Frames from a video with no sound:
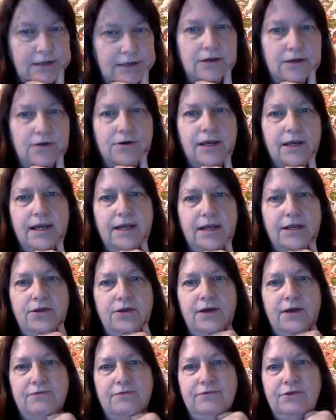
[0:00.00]
Okay,
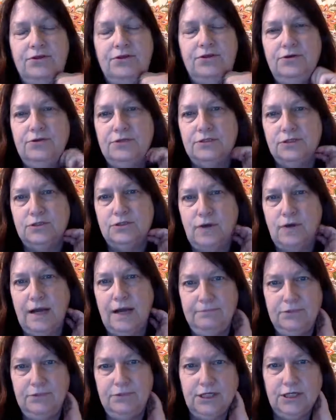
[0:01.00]
and you have to do the
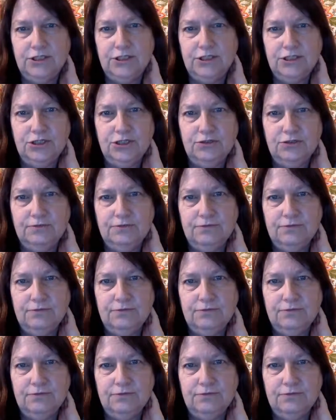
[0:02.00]
swipe gesture